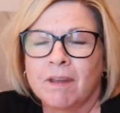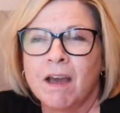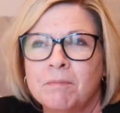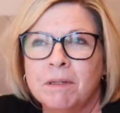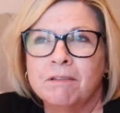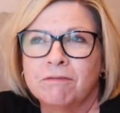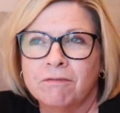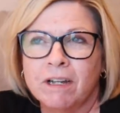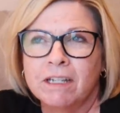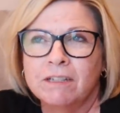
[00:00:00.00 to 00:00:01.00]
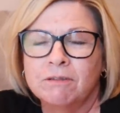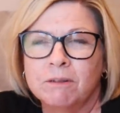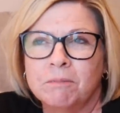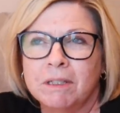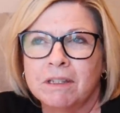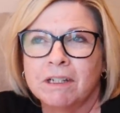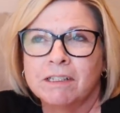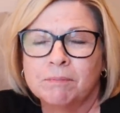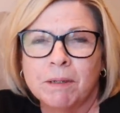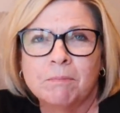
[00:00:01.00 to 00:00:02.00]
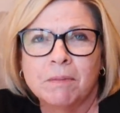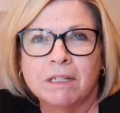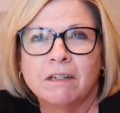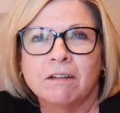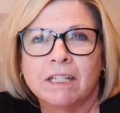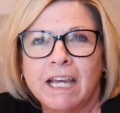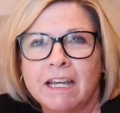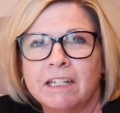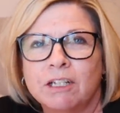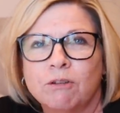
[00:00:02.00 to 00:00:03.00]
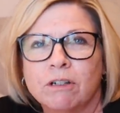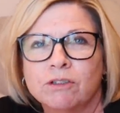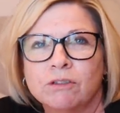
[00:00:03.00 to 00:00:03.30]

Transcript: I'd be afraid to admit that I spent money on Candy Crush.